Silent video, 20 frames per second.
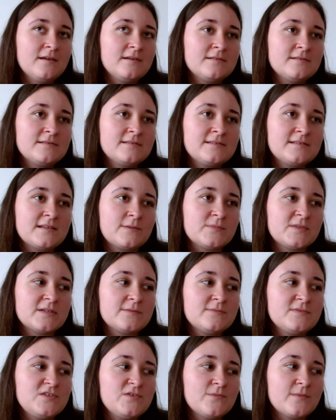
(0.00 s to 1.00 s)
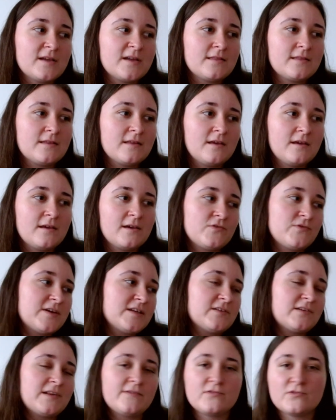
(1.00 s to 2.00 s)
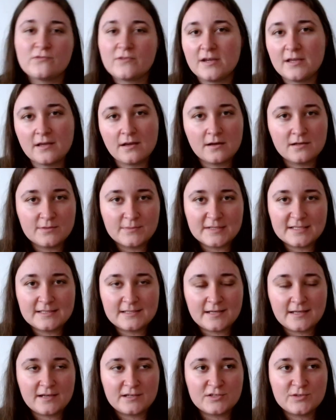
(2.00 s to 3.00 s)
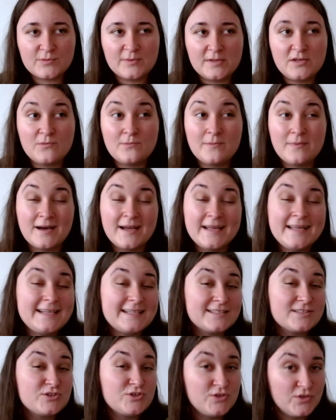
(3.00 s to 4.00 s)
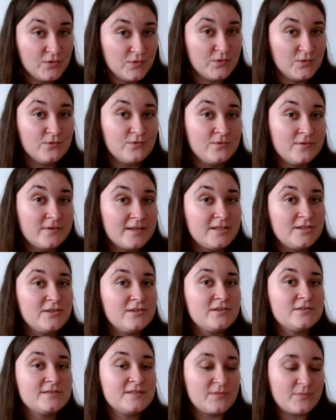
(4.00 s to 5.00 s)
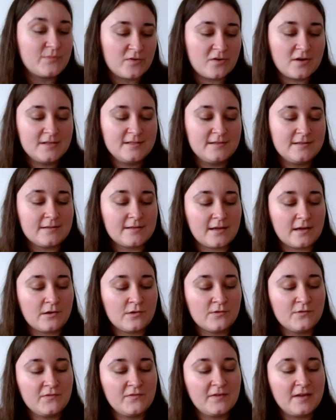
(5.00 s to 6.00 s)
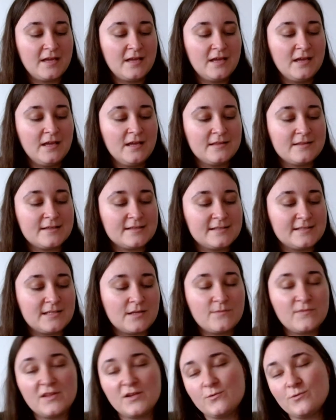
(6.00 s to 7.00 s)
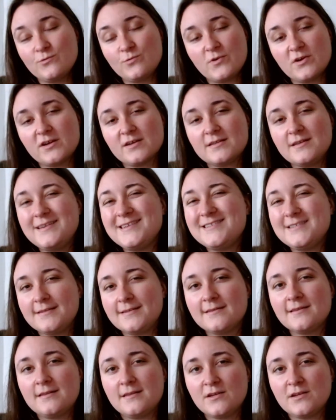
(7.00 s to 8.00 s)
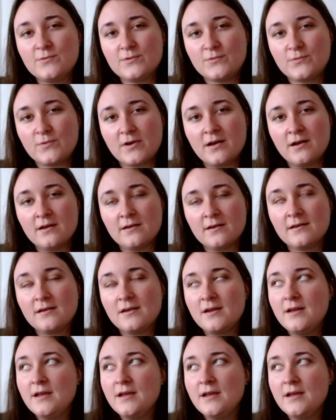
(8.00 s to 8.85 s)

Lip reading: sometimes you might think, oh, I don't have the right yarn in my stash, but you might do, and you can surprise yourself that something would work that you didn't think would work.